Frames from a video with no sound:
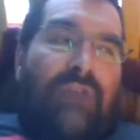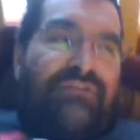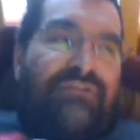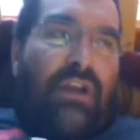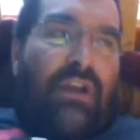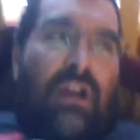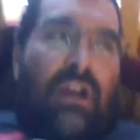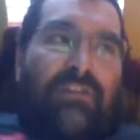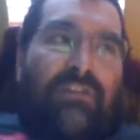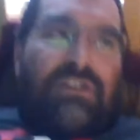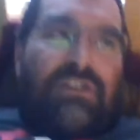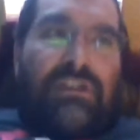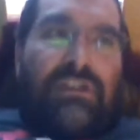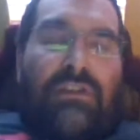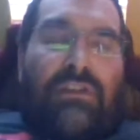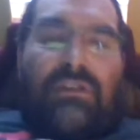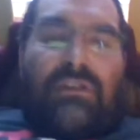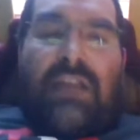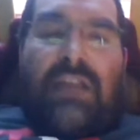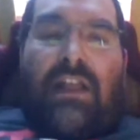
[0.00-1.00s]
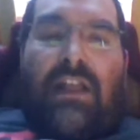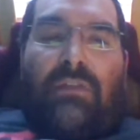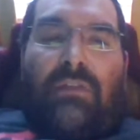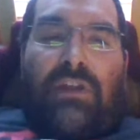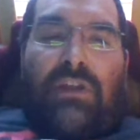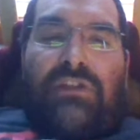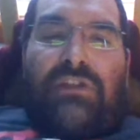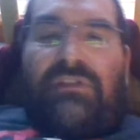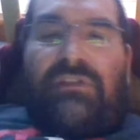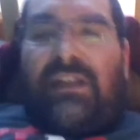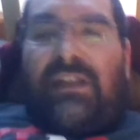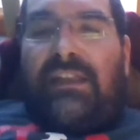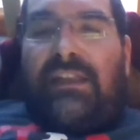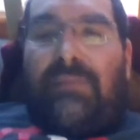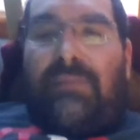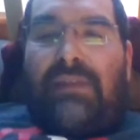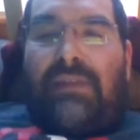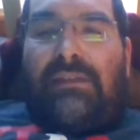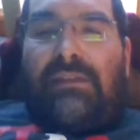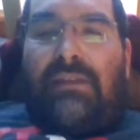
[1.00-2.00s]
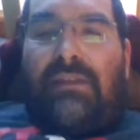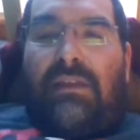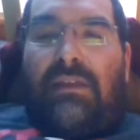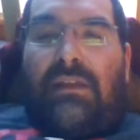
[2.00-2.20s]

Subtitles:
very often just the Declaration of Sentiments.